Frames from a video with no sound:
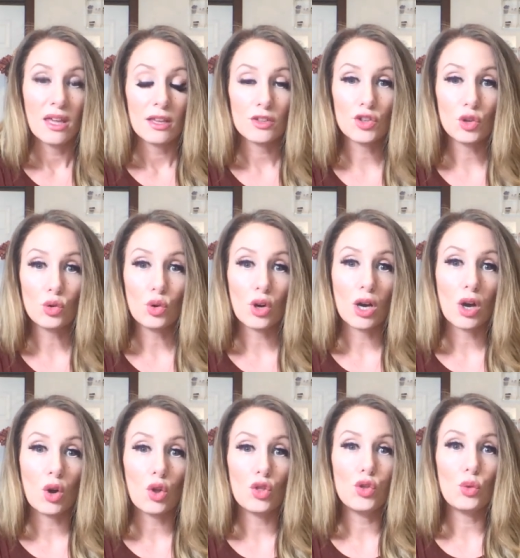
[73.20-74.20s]
so
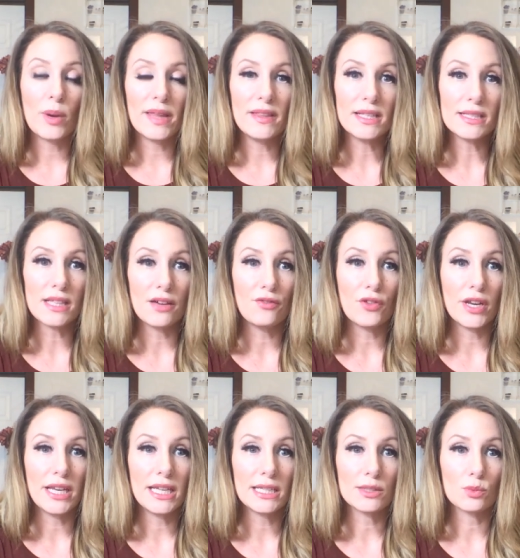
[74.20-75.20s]
the way these love
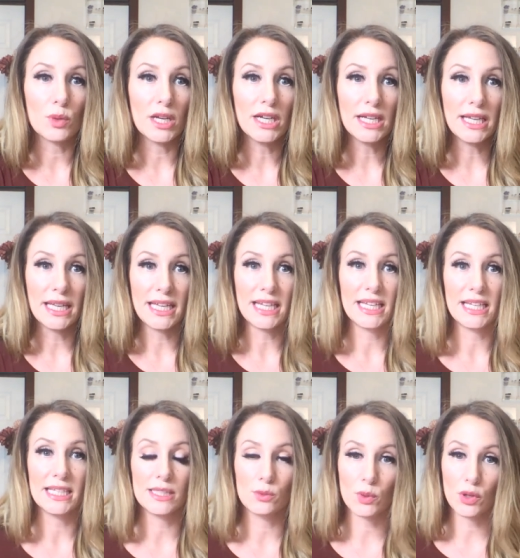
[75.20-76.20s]
readings work
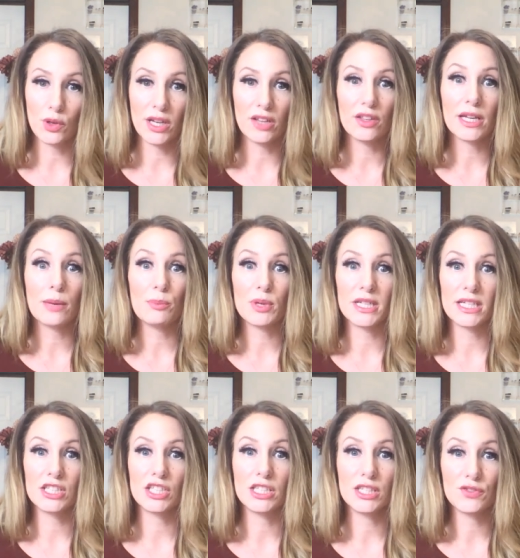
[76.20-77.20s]
is we're going to look at
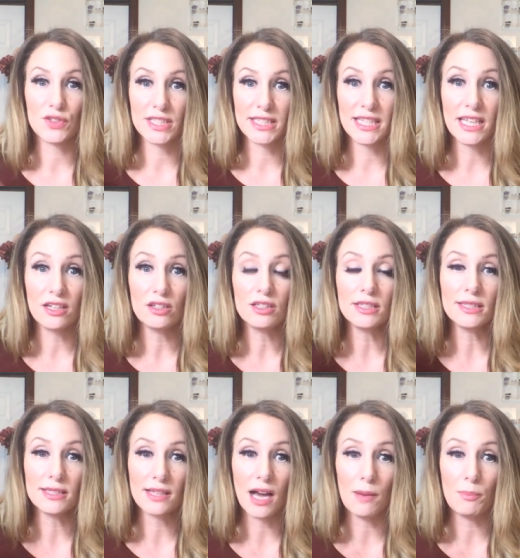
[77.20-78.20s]
predictions for
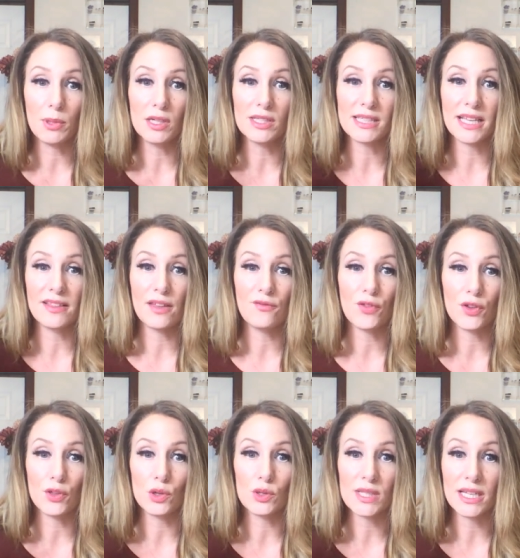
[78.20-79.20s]
singles, couples, and then for
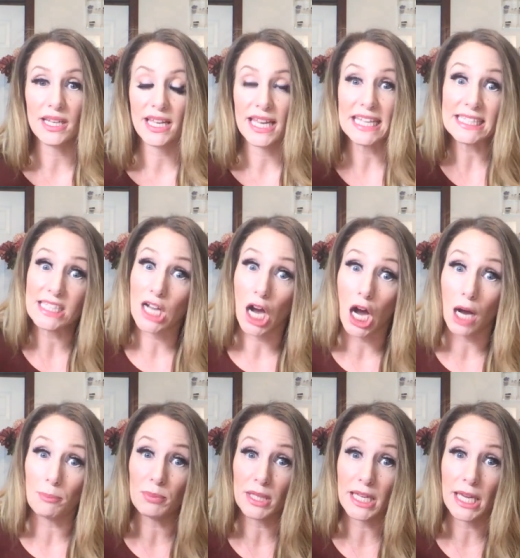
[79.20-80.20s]
those in it's
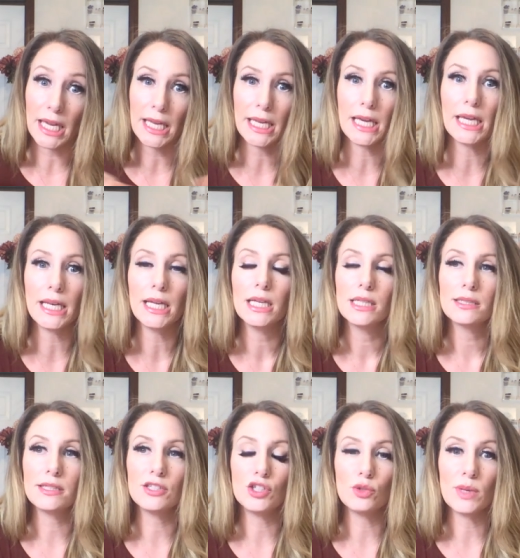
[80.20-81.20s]
complicated
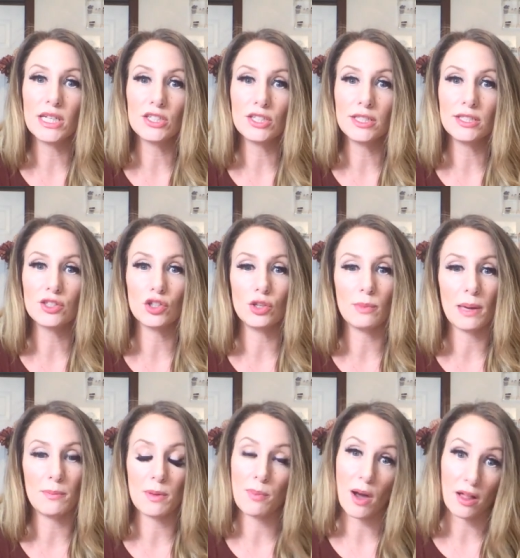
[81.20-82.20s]
situations. So you
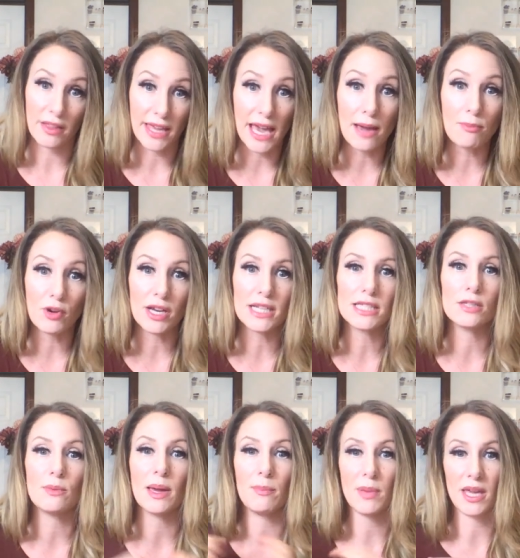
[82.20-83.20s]
might be polyamorous,
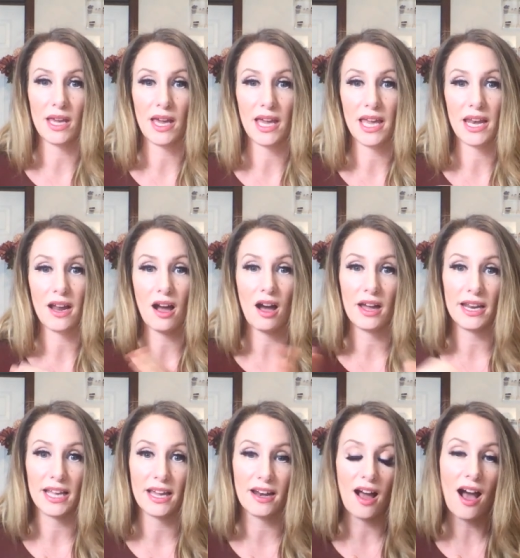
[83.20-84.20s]
you might be in an on
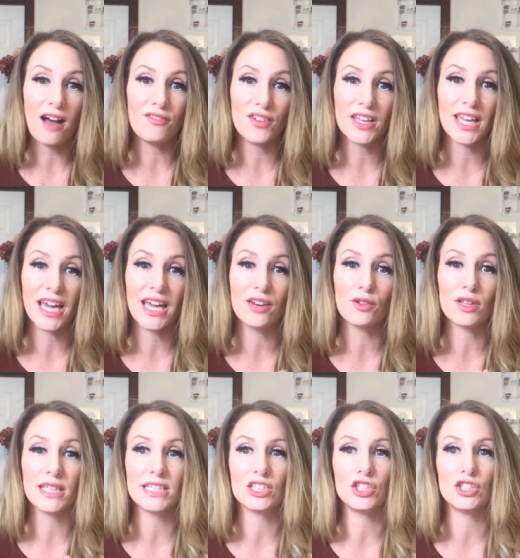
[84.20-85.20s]
again, off again
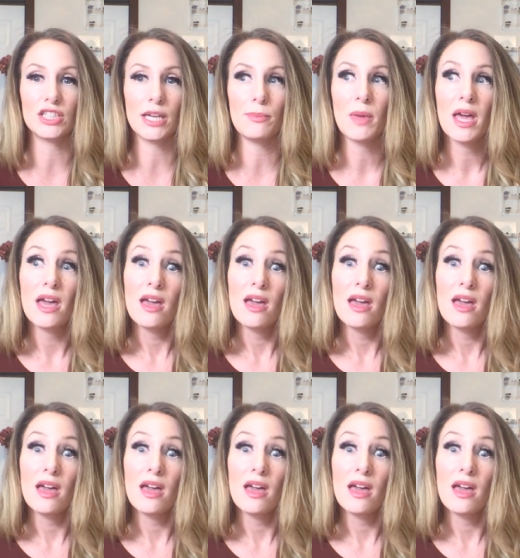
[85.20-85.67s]
relationship.